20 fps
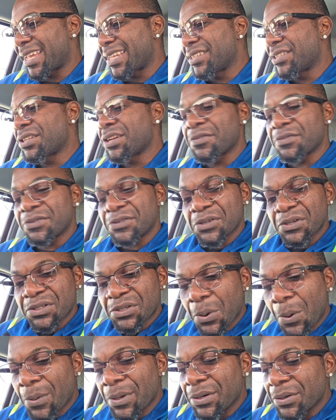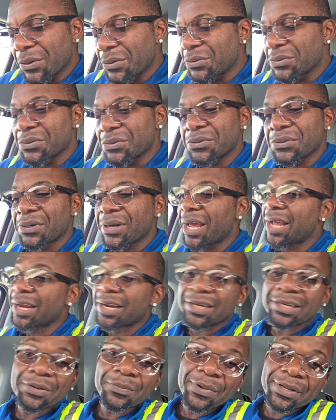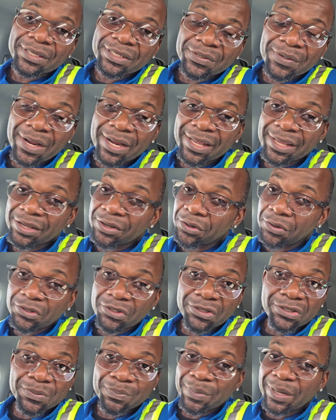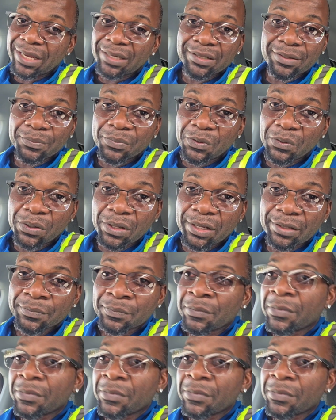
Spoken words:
instead of just holding on to Solana, they were trading, just bite the bullet.